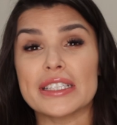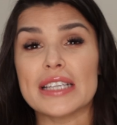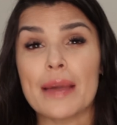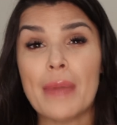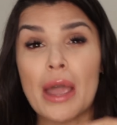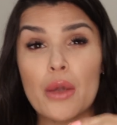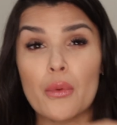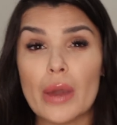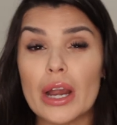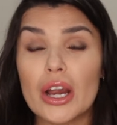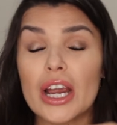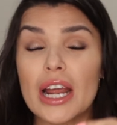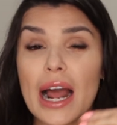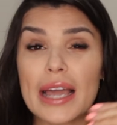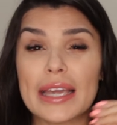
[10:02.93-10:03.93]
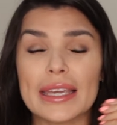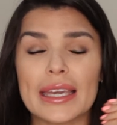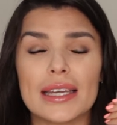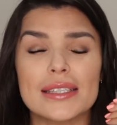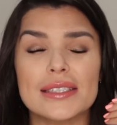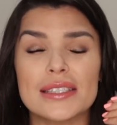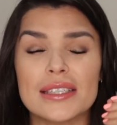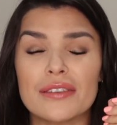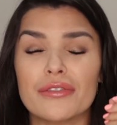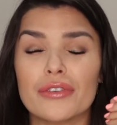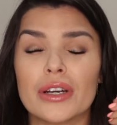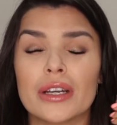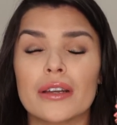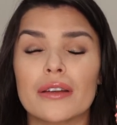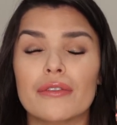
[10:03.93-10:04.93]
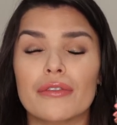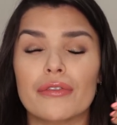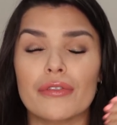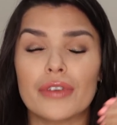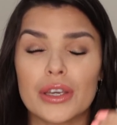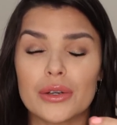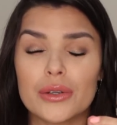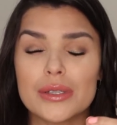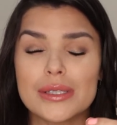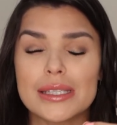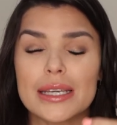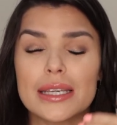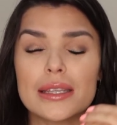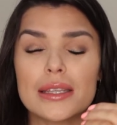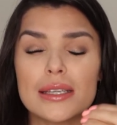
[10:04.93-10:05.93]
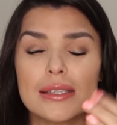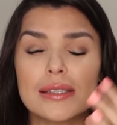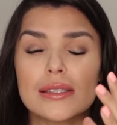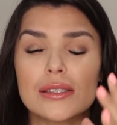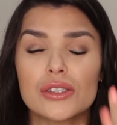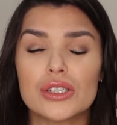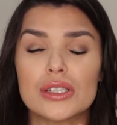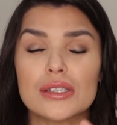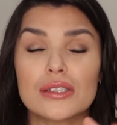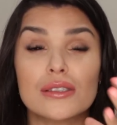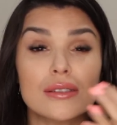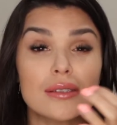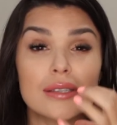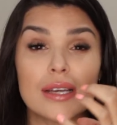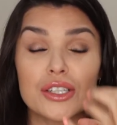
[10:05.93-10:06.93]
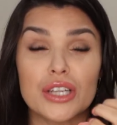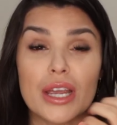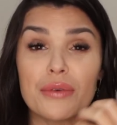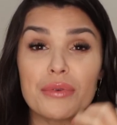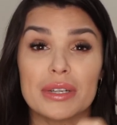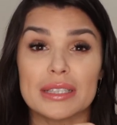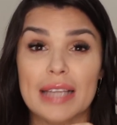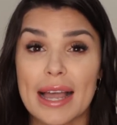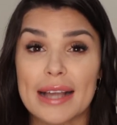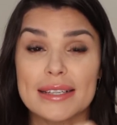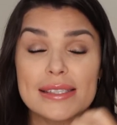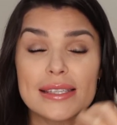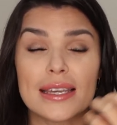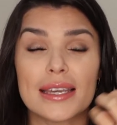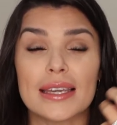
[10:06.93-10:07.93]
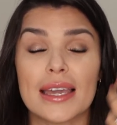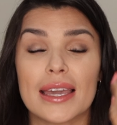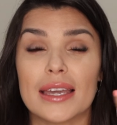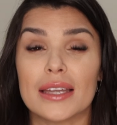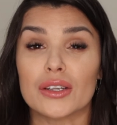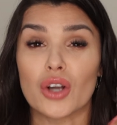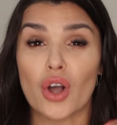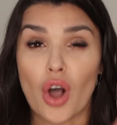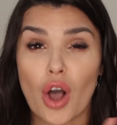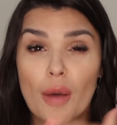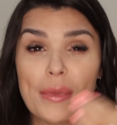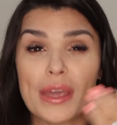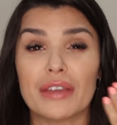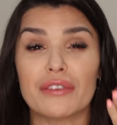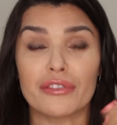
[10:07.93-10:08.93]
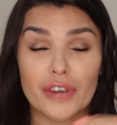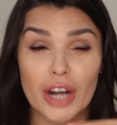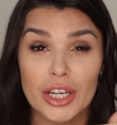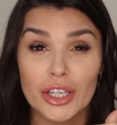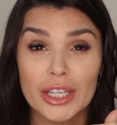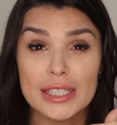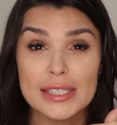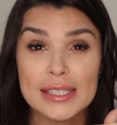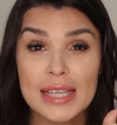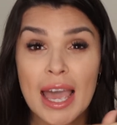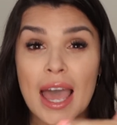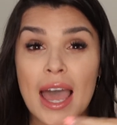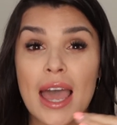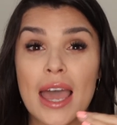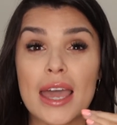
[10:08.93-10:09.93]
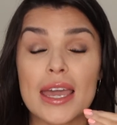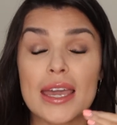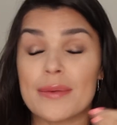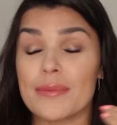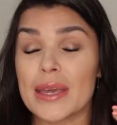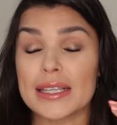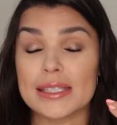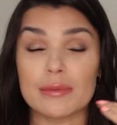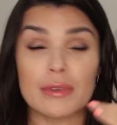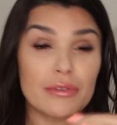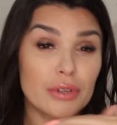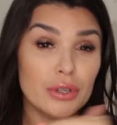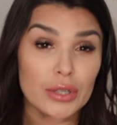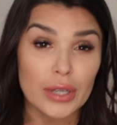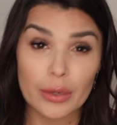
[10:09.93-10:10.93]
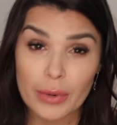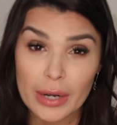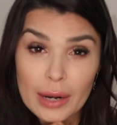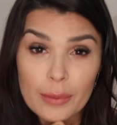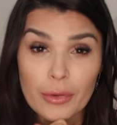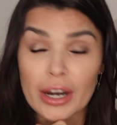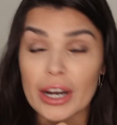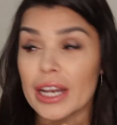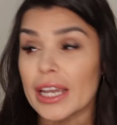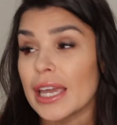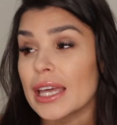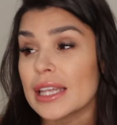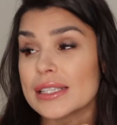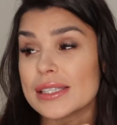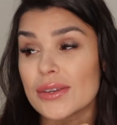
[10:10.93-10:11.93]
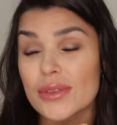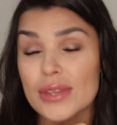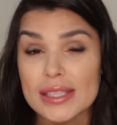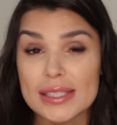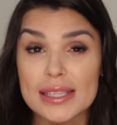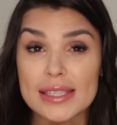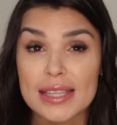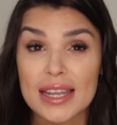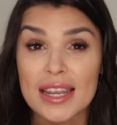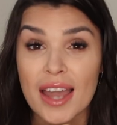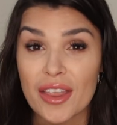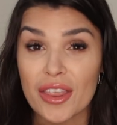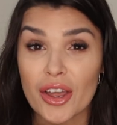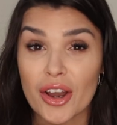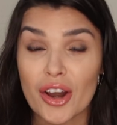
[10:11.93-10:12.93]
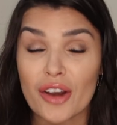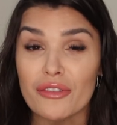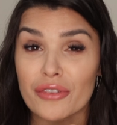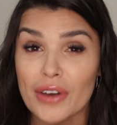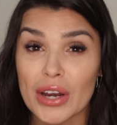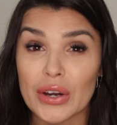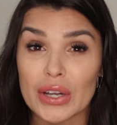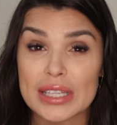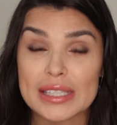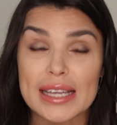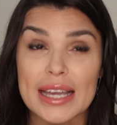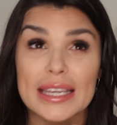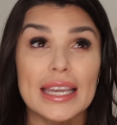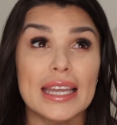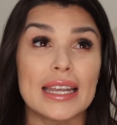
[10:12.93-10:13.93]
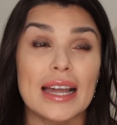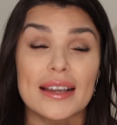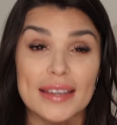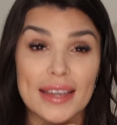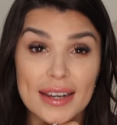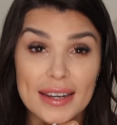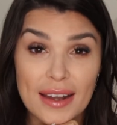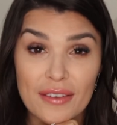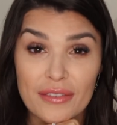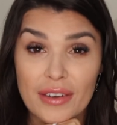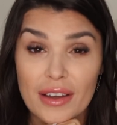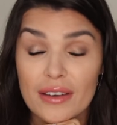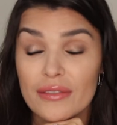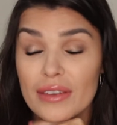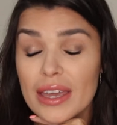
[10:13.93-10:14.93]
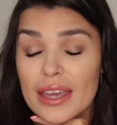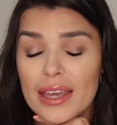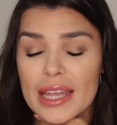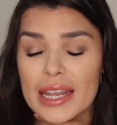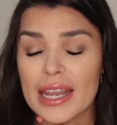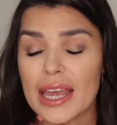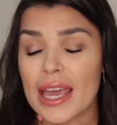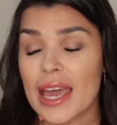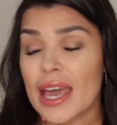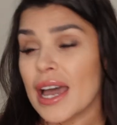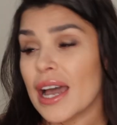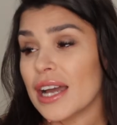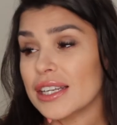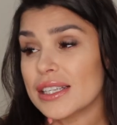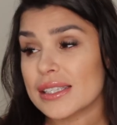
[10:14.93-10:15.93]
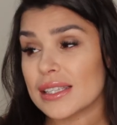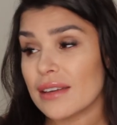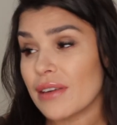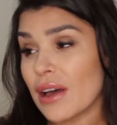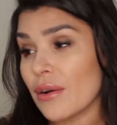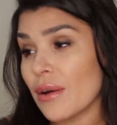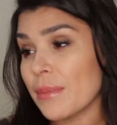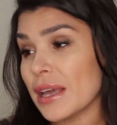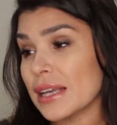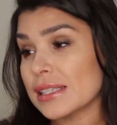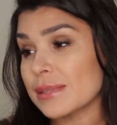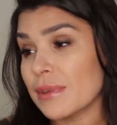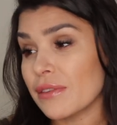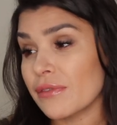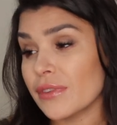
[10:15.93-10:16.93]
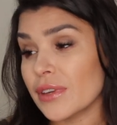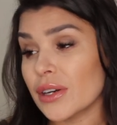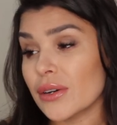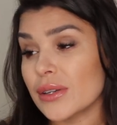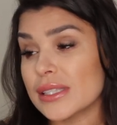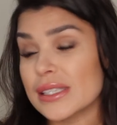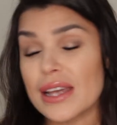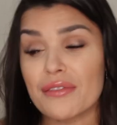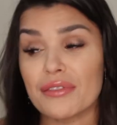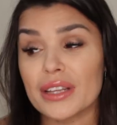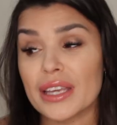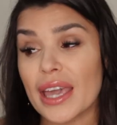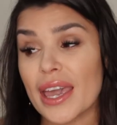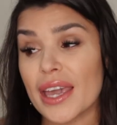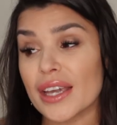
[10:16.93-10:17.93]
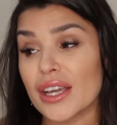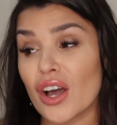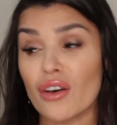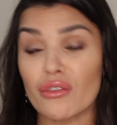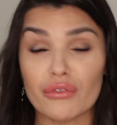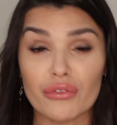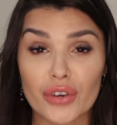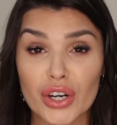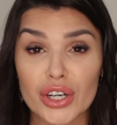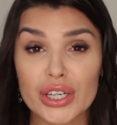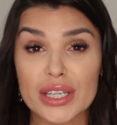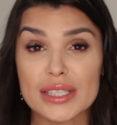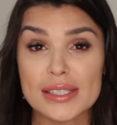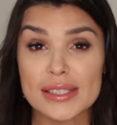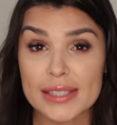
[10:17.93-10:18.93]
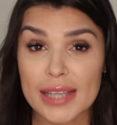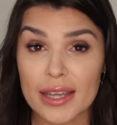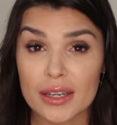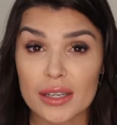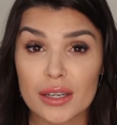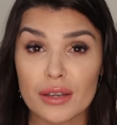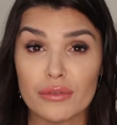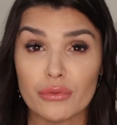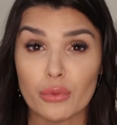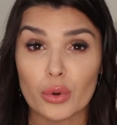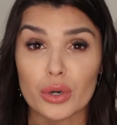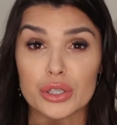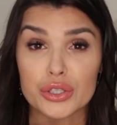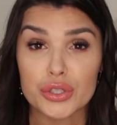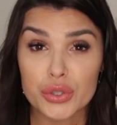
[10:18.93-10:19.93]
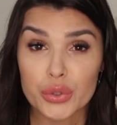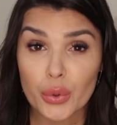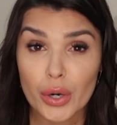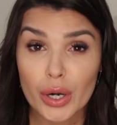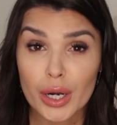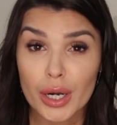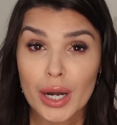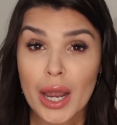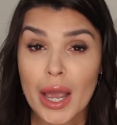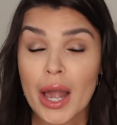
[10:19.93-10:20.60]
time I wear it, I get different feels. Like, this is just such a relaxing and calming fragrance. it makes me feel good when I'm wearing it. So this is another fragrance I cannot get enough of, and I just love how it makes me feel. It's definitely a comfort scent for sure.